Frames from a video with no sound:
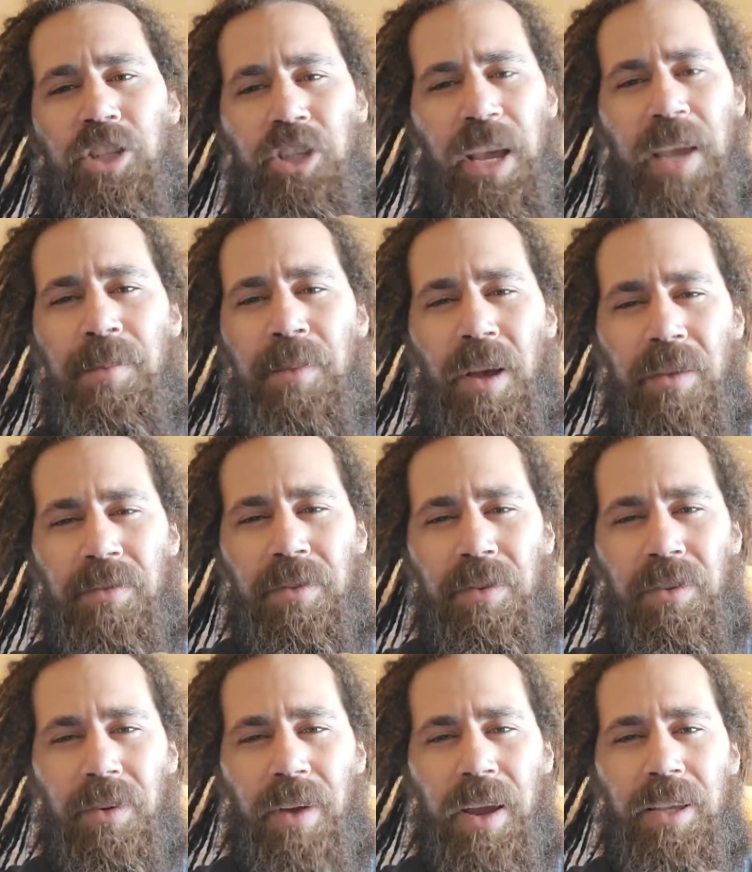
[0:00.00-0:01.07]
ashamed of,
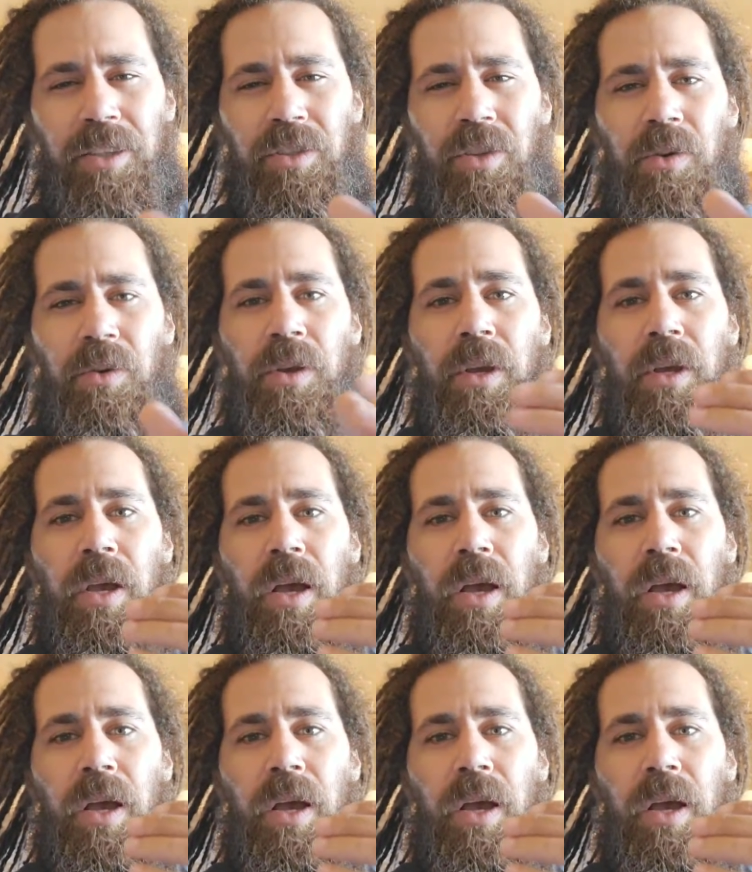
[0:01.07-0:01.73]
right? So